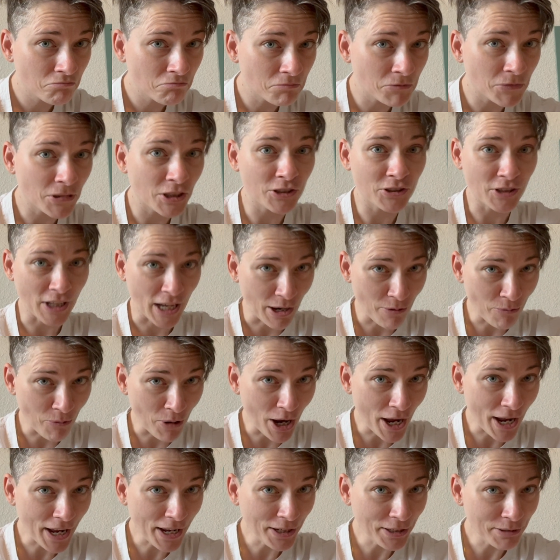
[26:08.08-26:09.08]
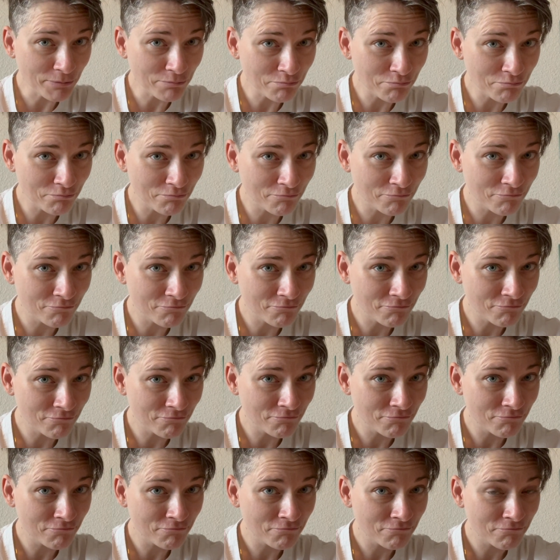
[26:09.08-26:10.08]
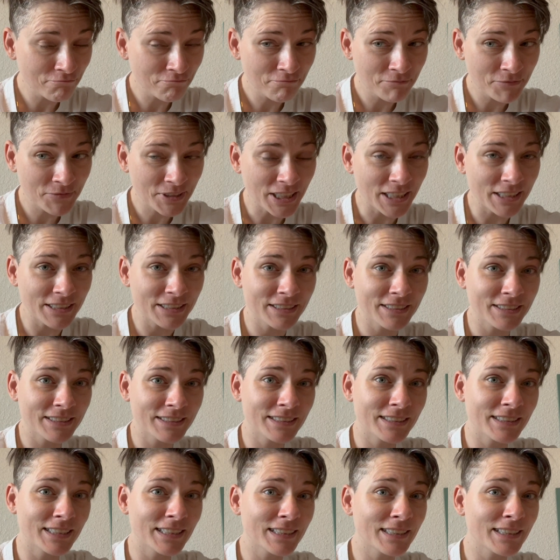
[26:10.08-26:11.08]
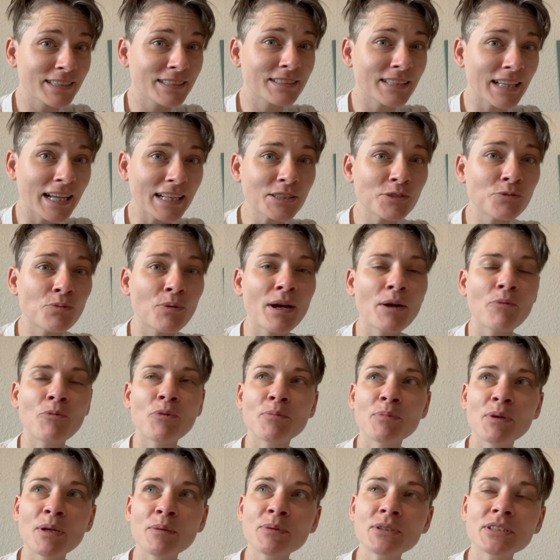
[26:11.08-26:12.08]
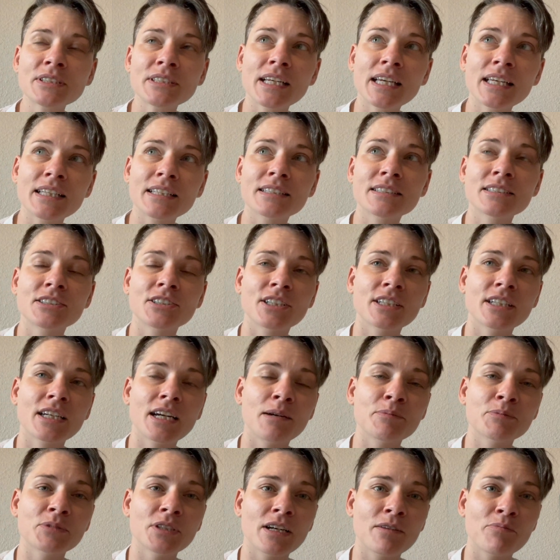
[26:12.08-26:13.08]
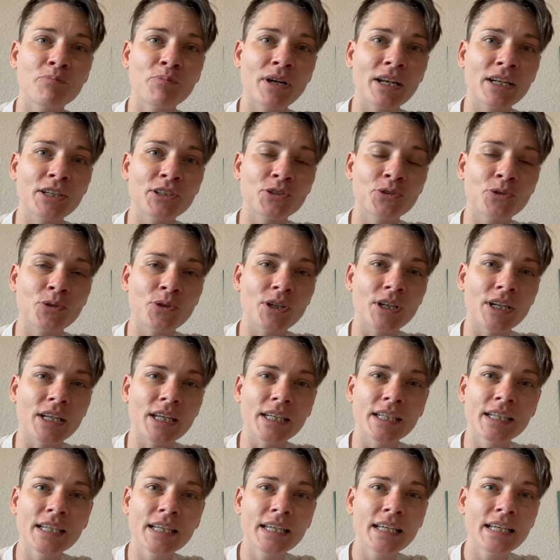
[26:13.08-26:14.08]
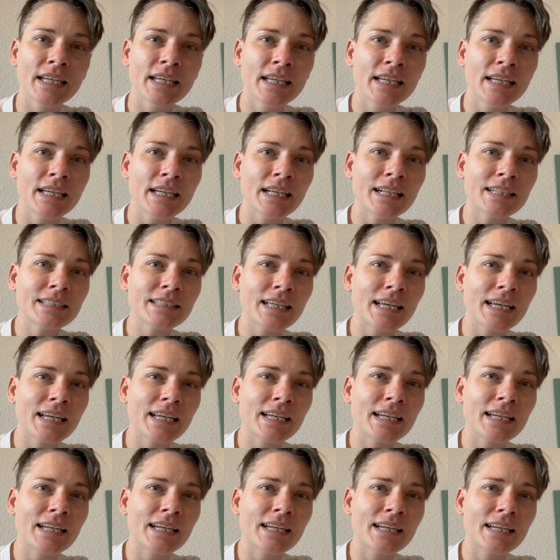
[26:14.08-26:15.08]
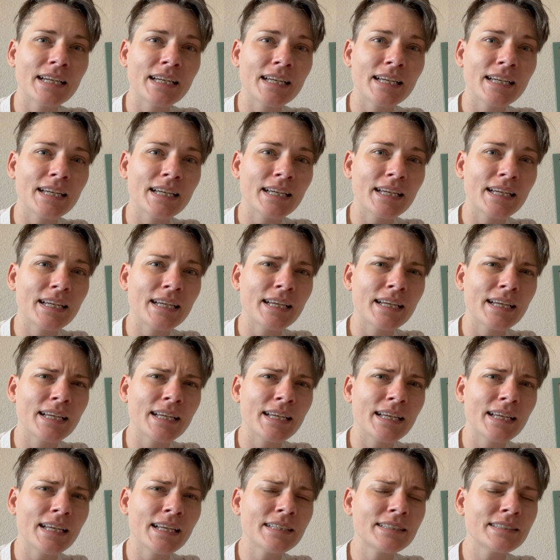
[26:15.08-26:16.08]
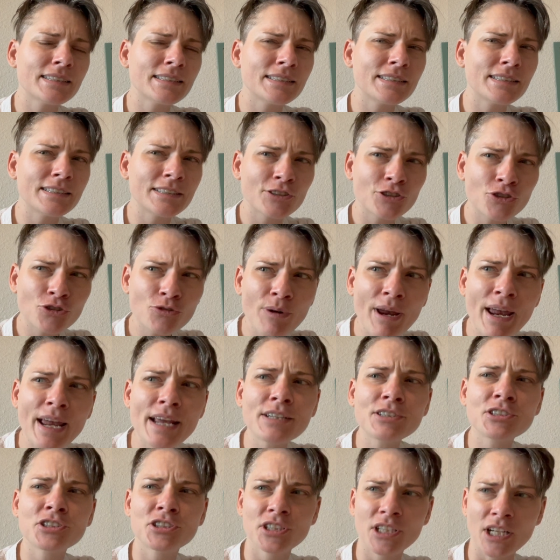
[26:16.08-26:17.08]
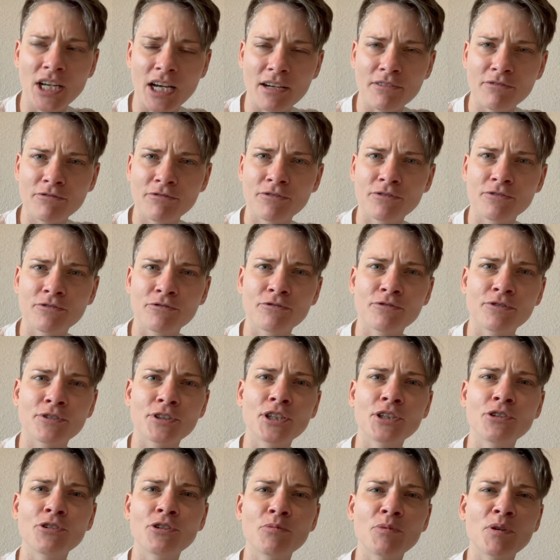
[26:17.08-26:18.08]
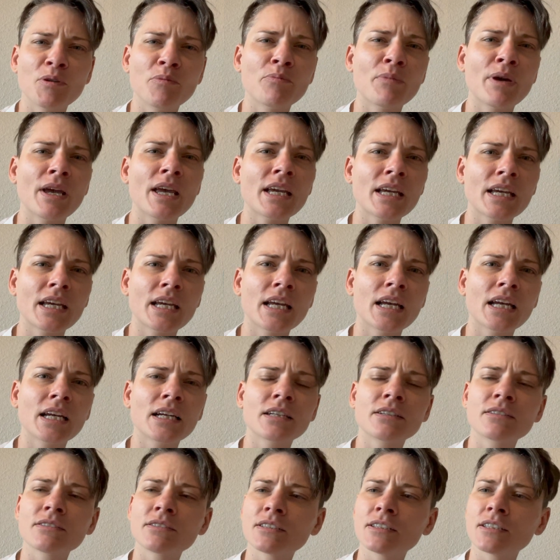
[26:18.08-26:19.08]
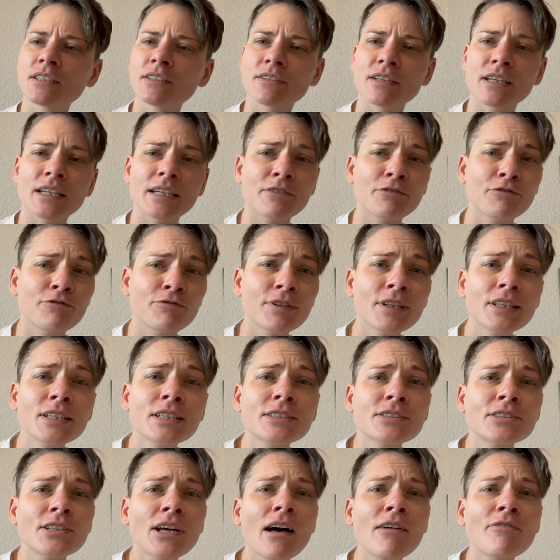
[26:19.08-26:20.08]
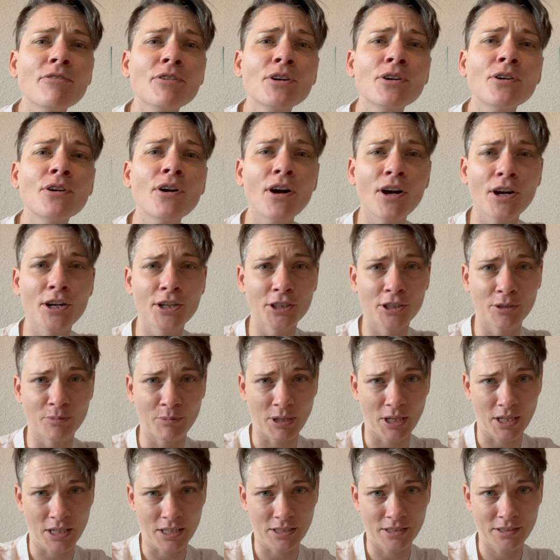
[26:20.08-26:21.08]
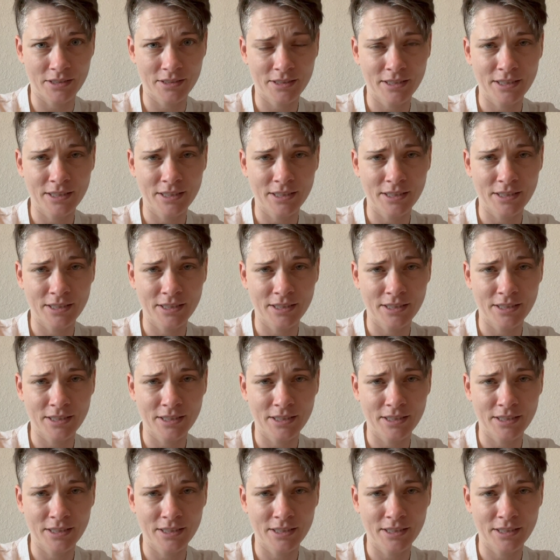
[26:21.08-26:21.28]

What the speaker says: Is that why? Because that's why when people say this shit comes off predatory, it's like, it's strange enough for you to be making the like philosophical argument